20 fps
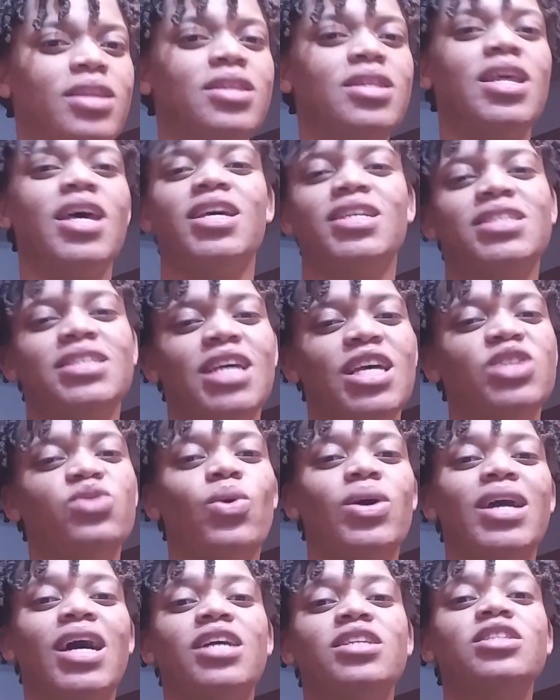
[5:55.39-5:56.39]
This is
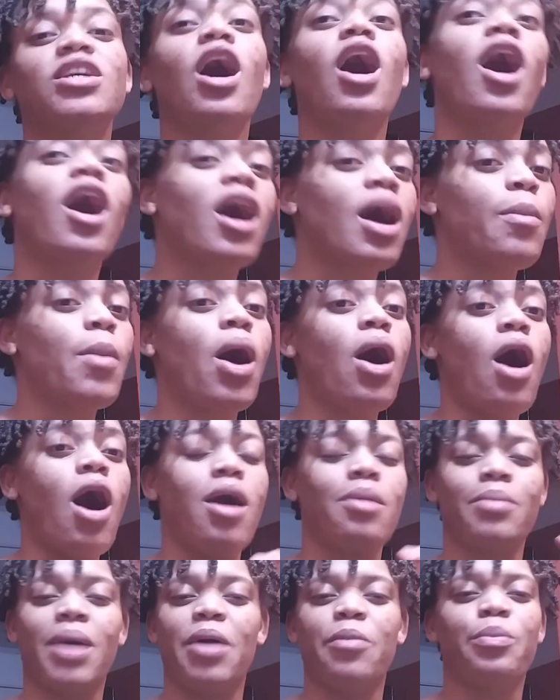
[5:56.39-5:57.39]
what I talk about
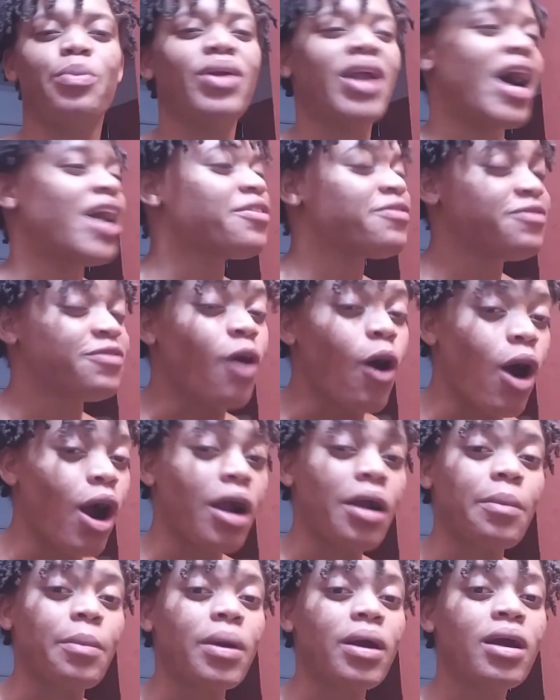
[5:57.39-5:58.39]
on my
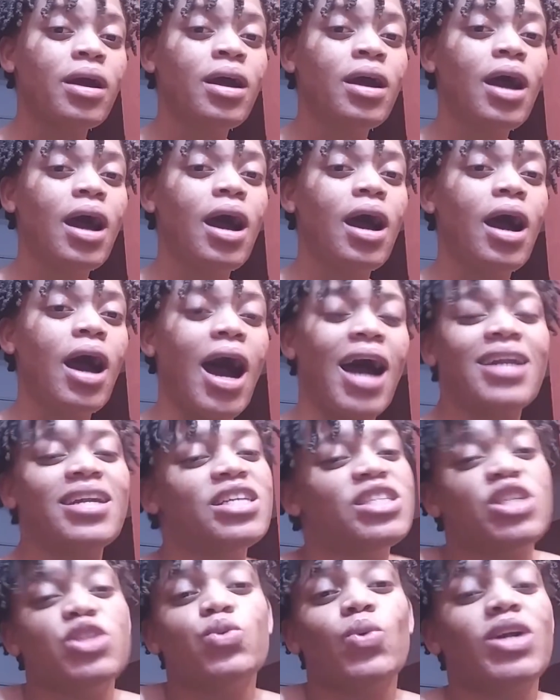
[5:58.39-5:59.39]
platform. And
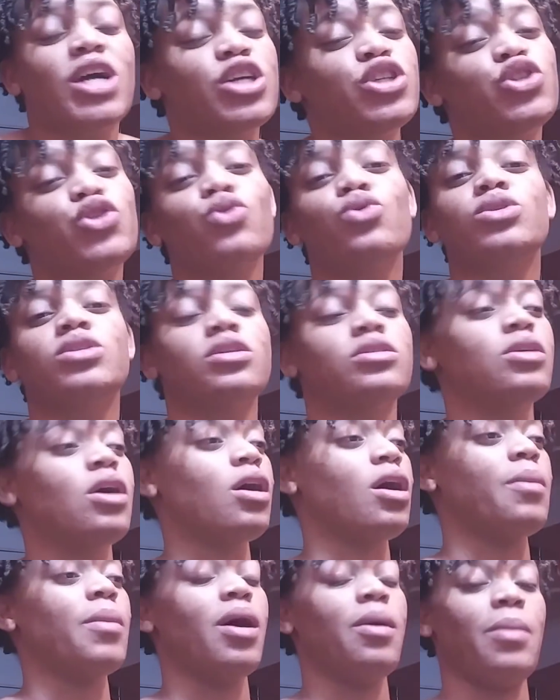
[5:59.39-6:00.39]
this is what I choose to
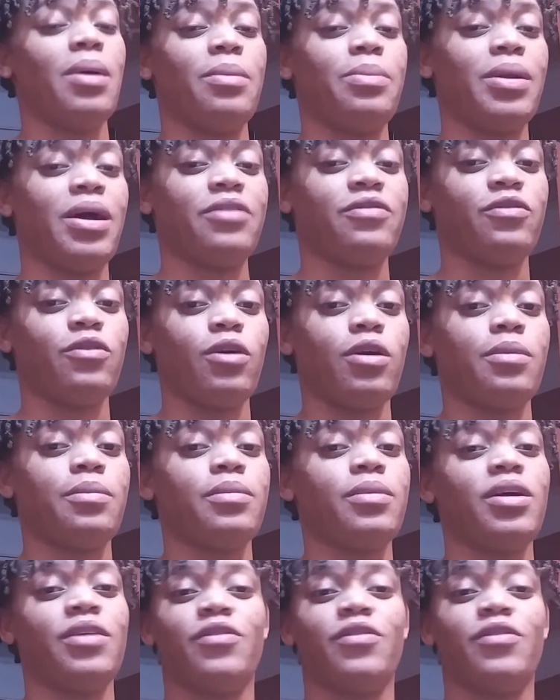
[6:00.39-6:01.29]
talk about on my platform.